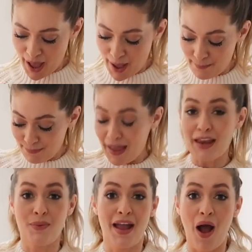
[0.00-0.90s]
Um,
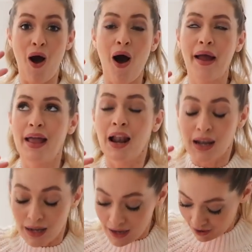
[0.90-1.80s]
anyway, I
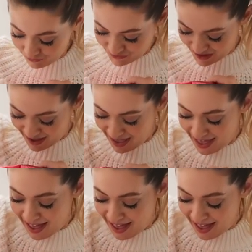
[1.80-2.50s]
loved it,